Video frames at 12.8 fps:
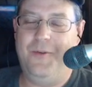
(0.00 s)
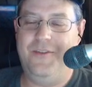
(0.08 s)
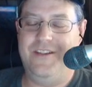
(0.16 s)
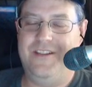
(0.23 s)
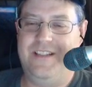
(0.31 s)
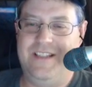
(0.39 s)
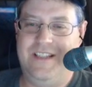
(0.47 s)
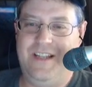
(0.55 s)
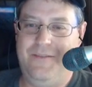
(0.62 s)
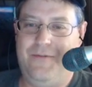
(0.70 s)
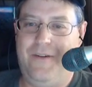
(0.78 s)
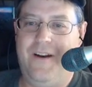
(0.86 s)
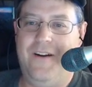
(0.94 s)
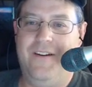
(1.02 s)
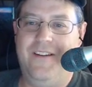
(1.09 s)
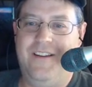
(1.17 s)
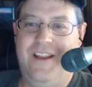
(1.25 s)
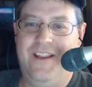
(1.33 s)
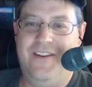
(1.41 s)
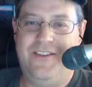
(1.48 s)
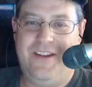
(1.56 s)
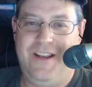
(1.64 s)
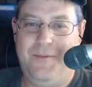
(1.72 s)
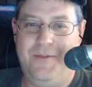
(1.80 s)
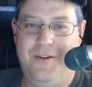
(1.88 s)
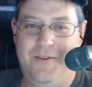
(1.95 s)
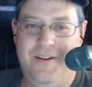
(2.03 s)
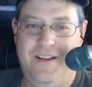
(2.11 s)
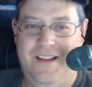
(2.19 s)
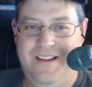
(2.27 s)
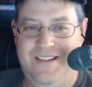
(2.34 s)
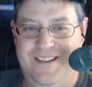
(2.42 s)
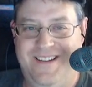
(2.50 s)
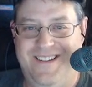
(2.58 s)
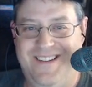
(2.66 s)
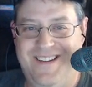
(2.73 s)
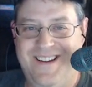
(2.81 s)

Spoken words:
which just isn't fair to the other teams. It really isn't.